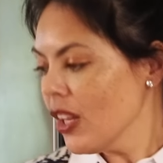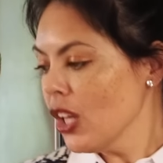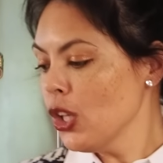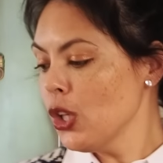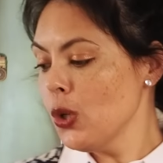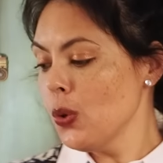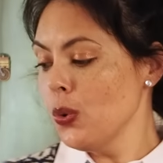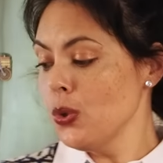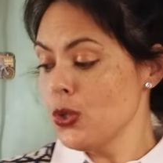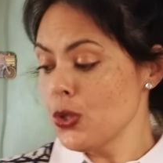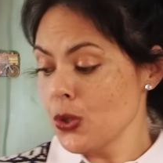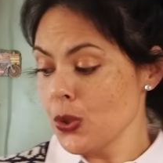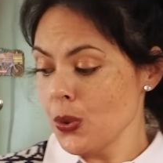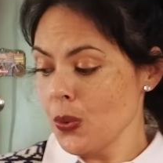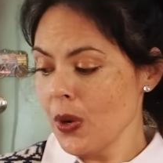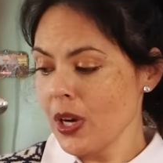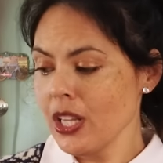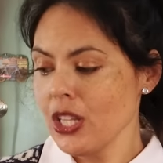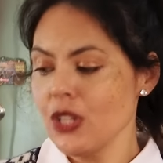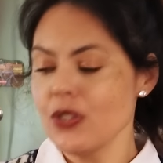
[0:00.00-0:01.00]
You do
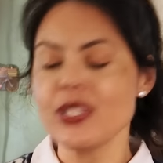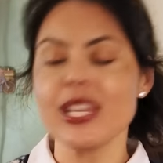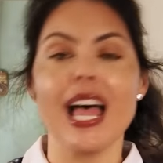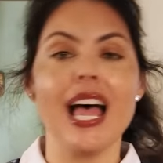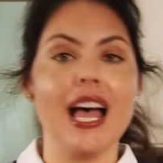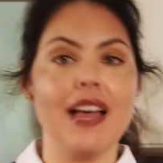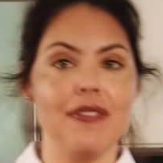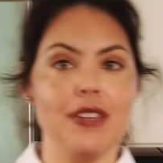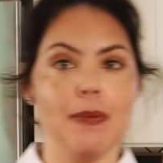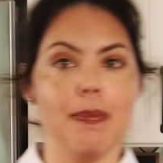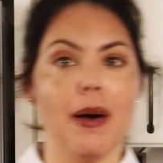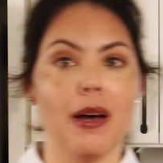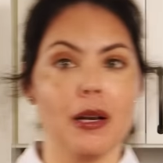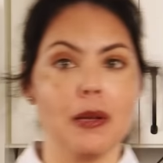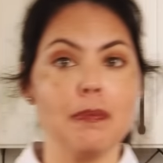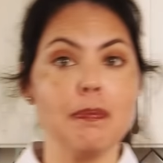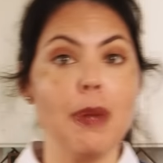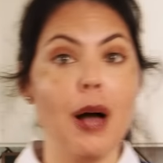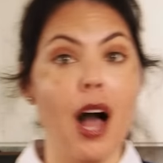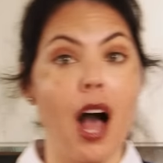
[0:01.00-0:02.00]
want to use a heavy
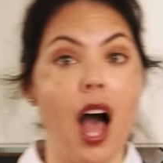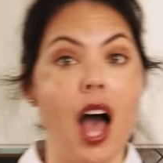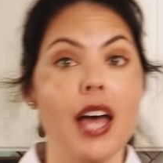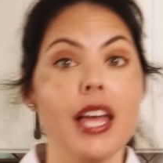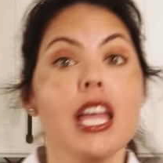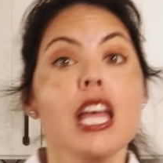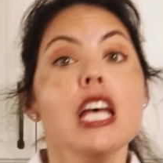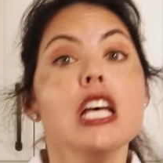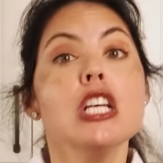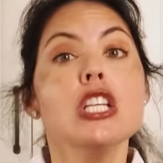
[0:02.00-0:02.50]
bottom pot,